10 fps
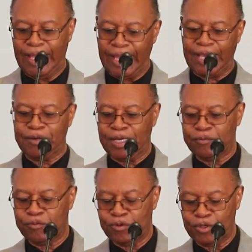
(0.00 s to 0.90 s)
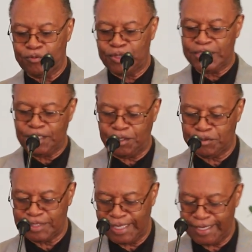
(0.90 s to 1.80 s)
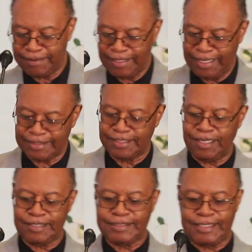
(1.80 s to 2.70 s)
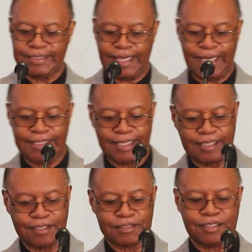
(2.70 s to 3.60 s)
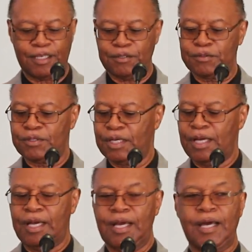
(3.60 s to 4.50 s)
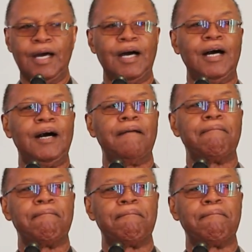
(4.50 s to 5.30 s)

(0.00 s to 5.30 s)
I mean, we know that as God sits high and he looks low, uh,